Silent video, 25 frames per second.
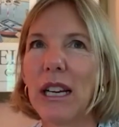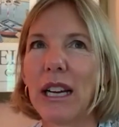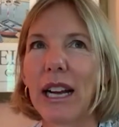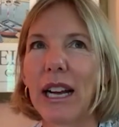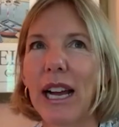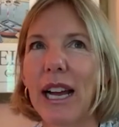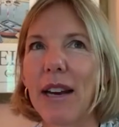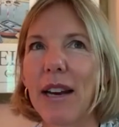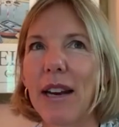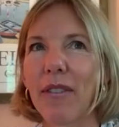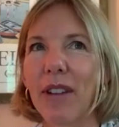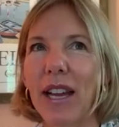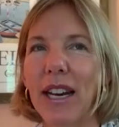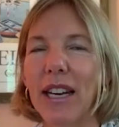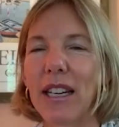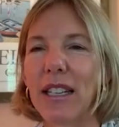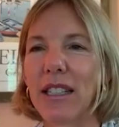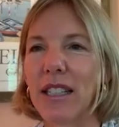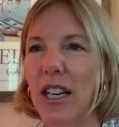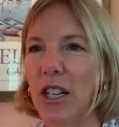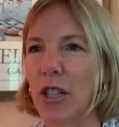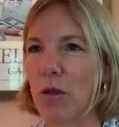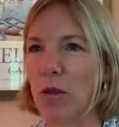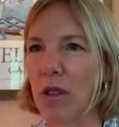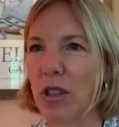kind of get in
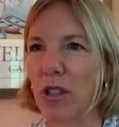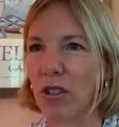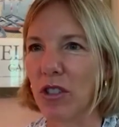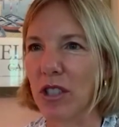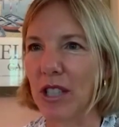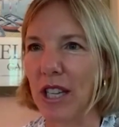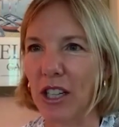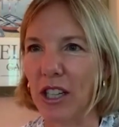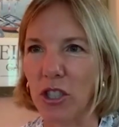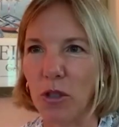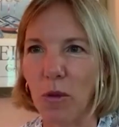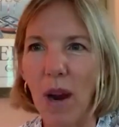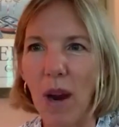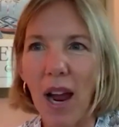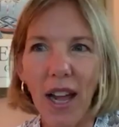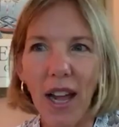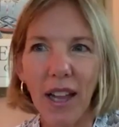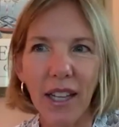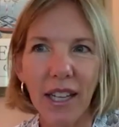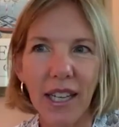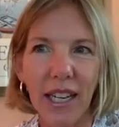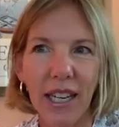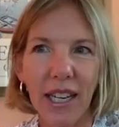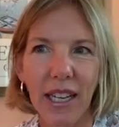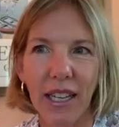touch with their
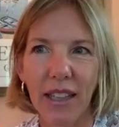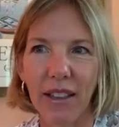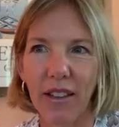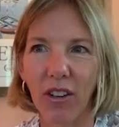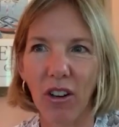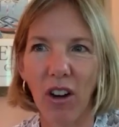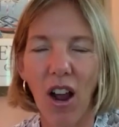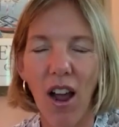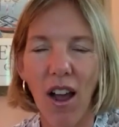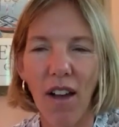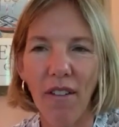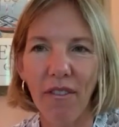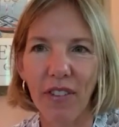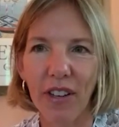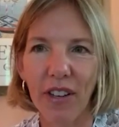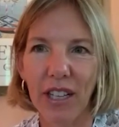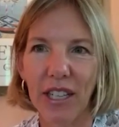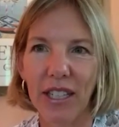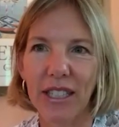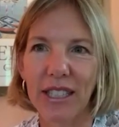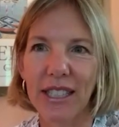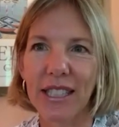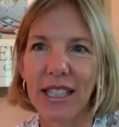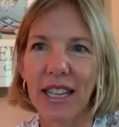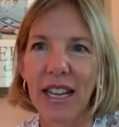sexuality and their
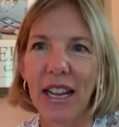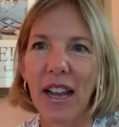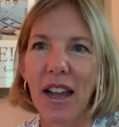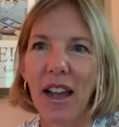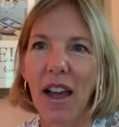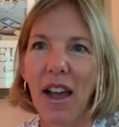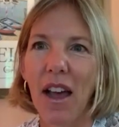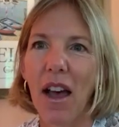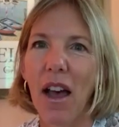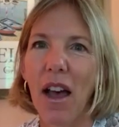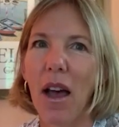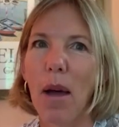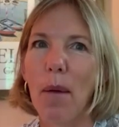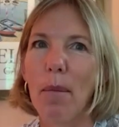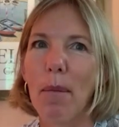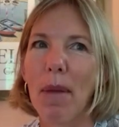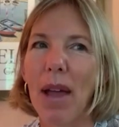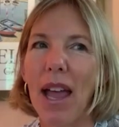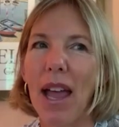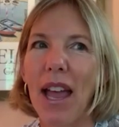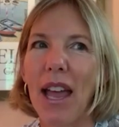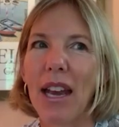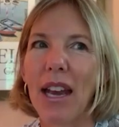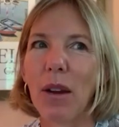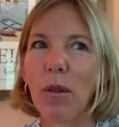confidence. And
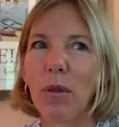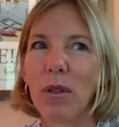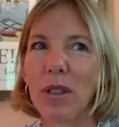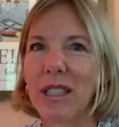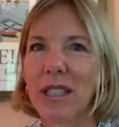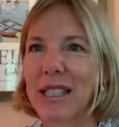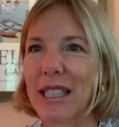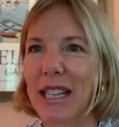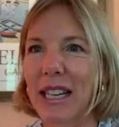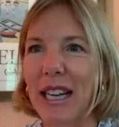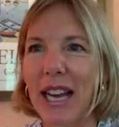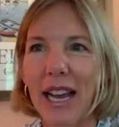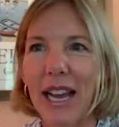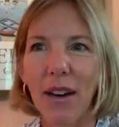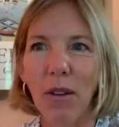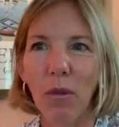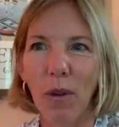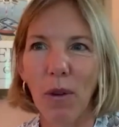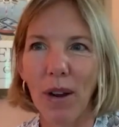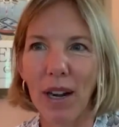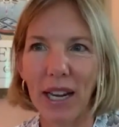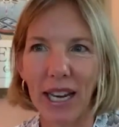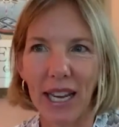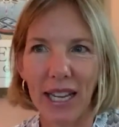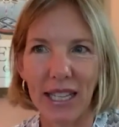it kind of
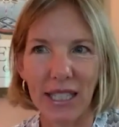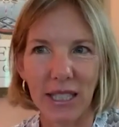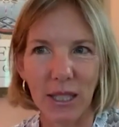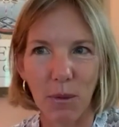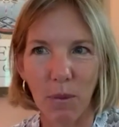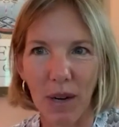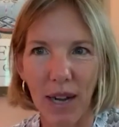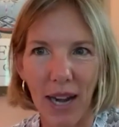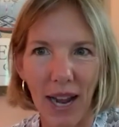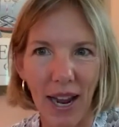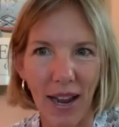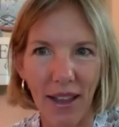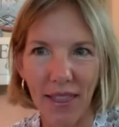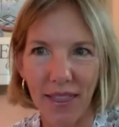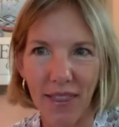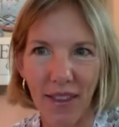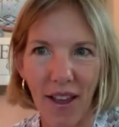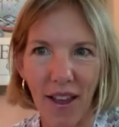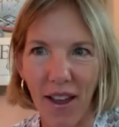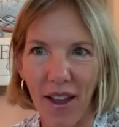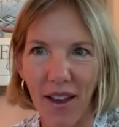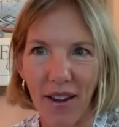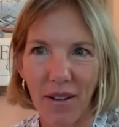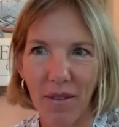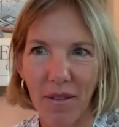went against what I
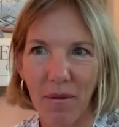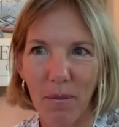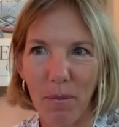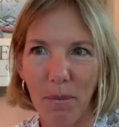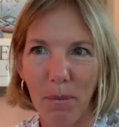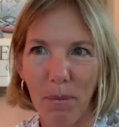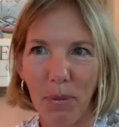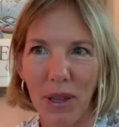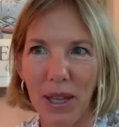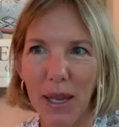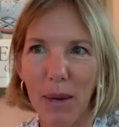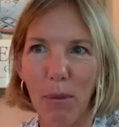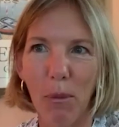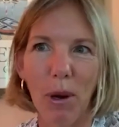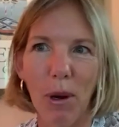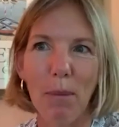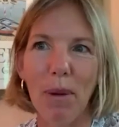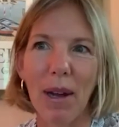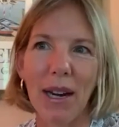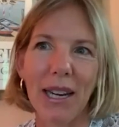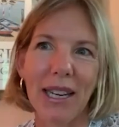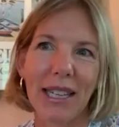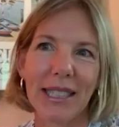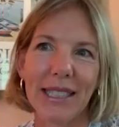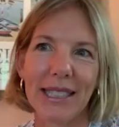thought Playboy
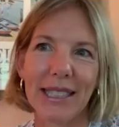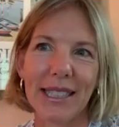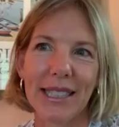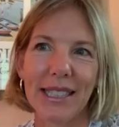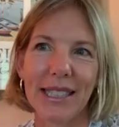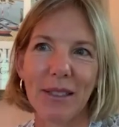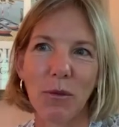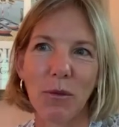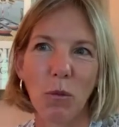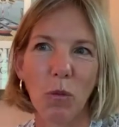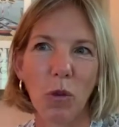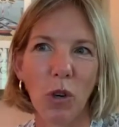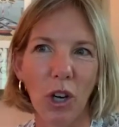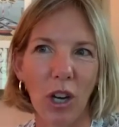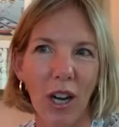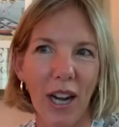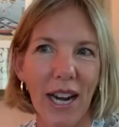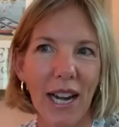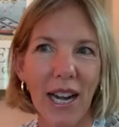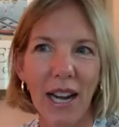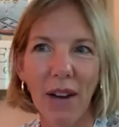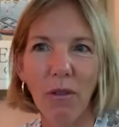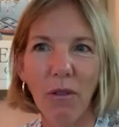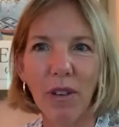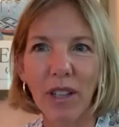bunnies were.
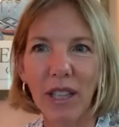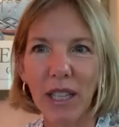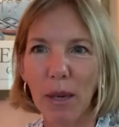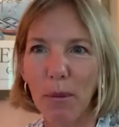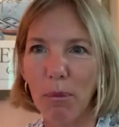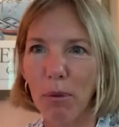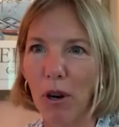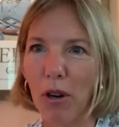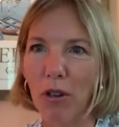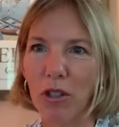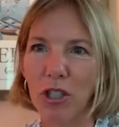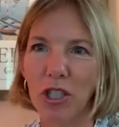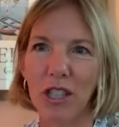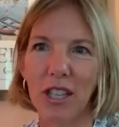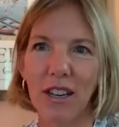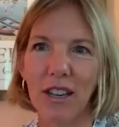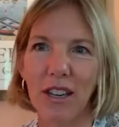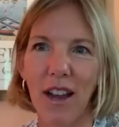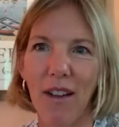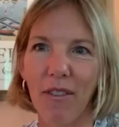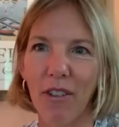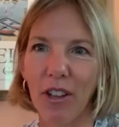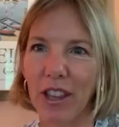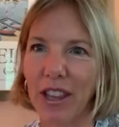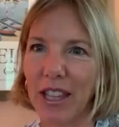And I really approached the
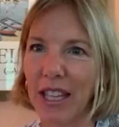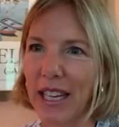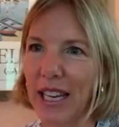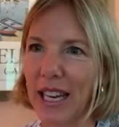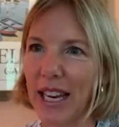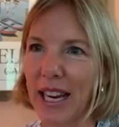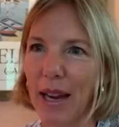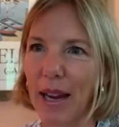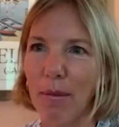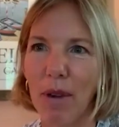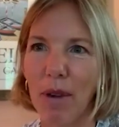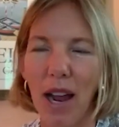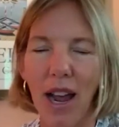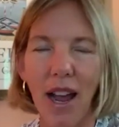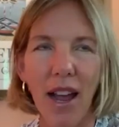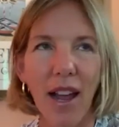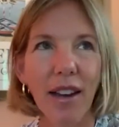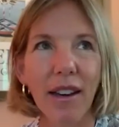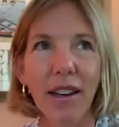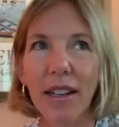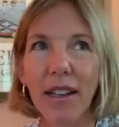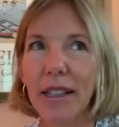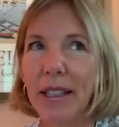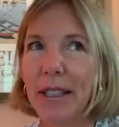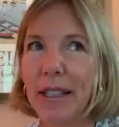novel thinking, I'm
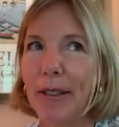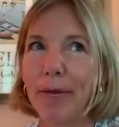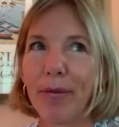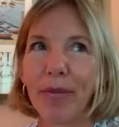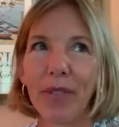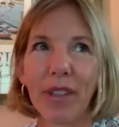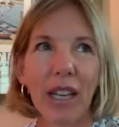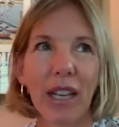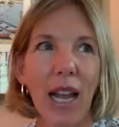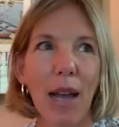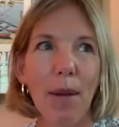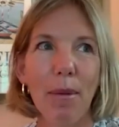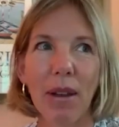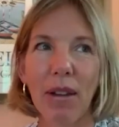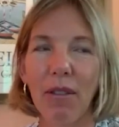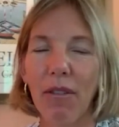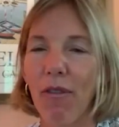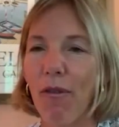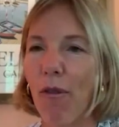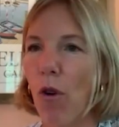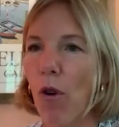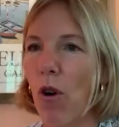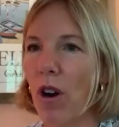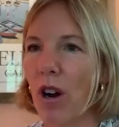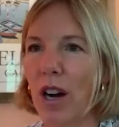not coming
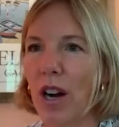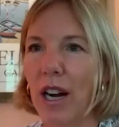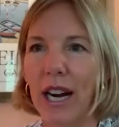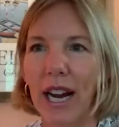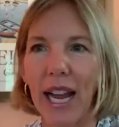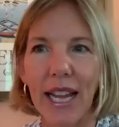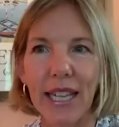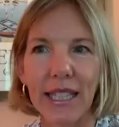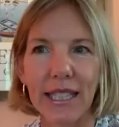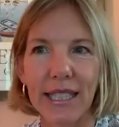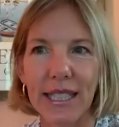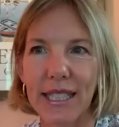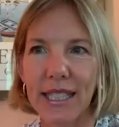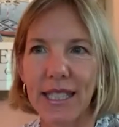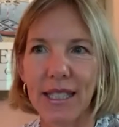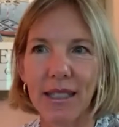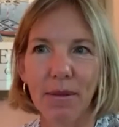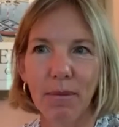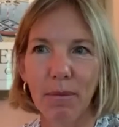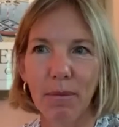for or against